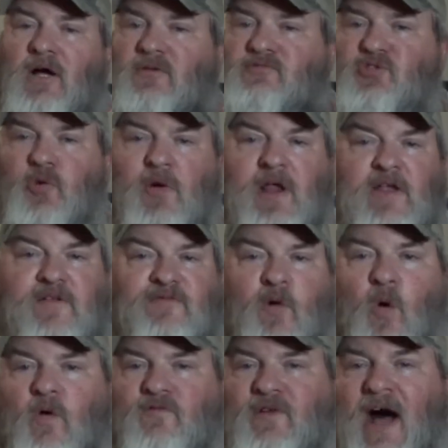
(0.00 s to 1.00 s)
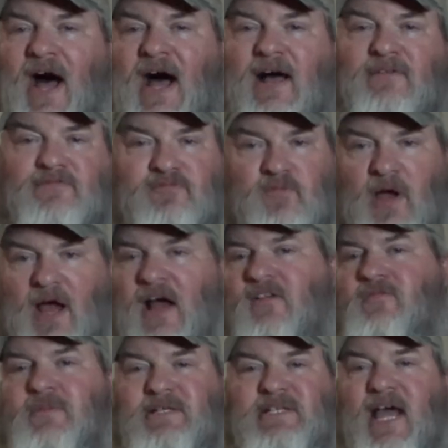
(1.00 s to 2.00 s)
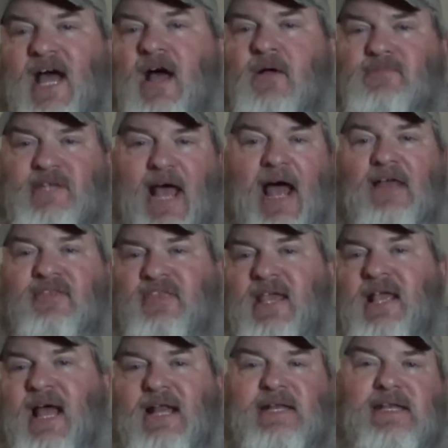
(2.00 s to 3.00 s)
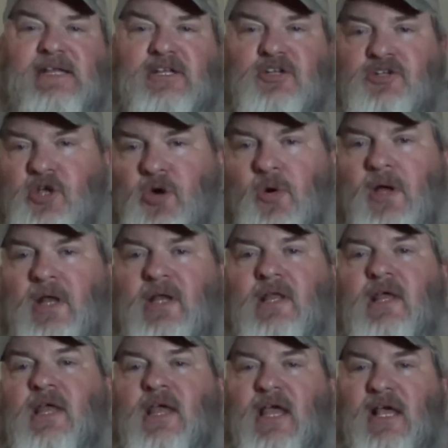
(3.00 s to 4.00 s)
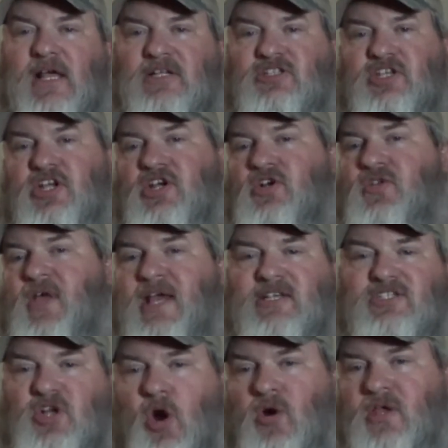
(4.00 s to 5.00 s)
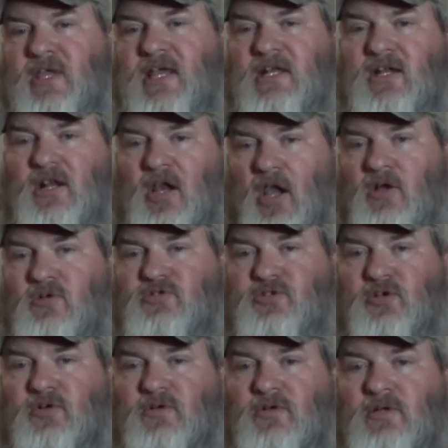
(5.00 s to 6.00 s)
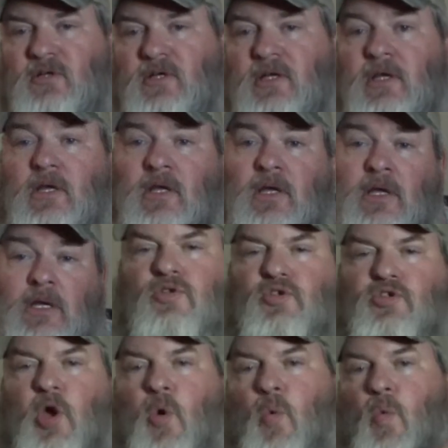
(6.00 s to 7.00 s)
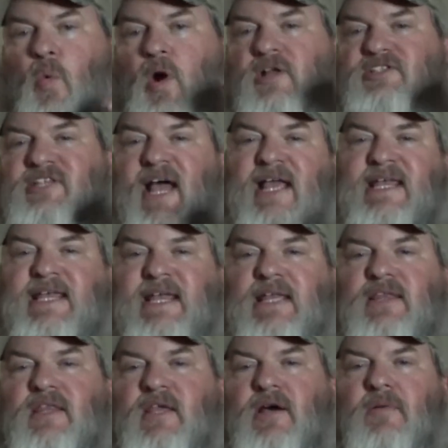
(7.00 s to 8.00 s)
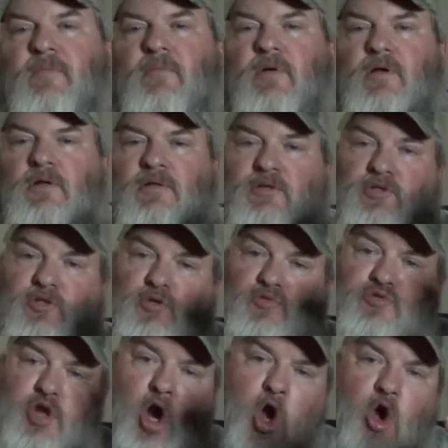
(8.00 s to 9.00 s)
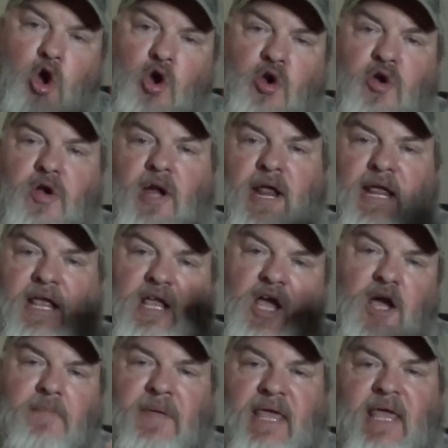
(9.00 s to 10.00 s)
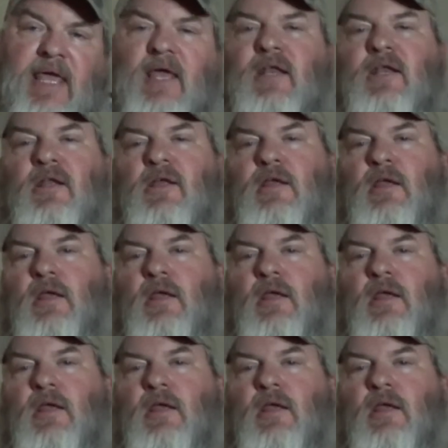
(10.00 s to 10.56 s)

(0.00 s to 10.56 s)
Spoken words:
3, 4, 5, however many times I think I need to do it until they start getting closer. So once I get them to turn and come in,